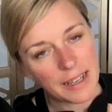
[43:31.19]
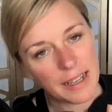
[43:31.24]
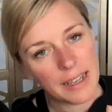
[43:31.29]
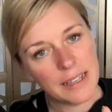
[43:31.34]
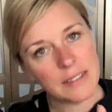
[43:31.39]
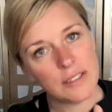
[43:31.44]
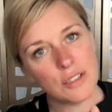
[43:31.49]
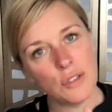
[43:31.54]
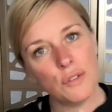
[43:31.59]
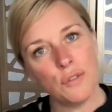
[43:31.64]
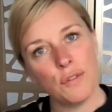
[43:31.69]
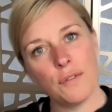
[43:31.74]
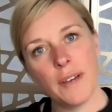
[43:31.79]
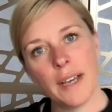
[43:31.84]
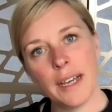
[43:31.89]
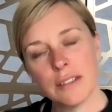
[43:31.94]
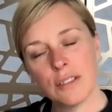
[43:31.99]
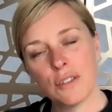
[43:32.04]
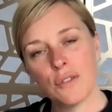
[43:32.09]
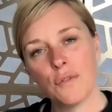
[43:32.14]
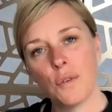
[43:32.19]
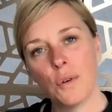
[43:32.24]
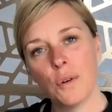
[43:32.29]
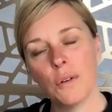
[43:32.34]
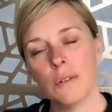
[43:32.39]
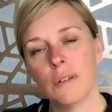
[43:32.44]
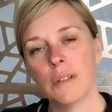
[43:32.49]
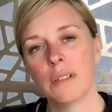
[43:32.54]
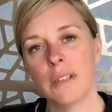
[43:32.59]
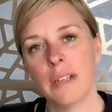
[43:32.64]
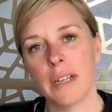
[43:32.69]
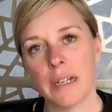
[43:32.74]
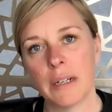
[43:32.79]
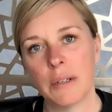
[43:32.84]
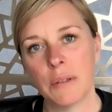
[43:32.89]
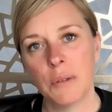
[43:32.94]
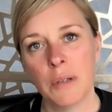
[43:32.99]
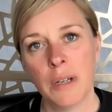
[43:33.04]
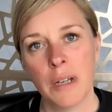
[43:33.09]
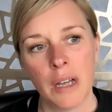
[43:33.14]
As you fast forward
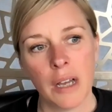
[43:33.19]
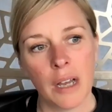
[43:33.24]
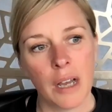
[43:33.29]
now,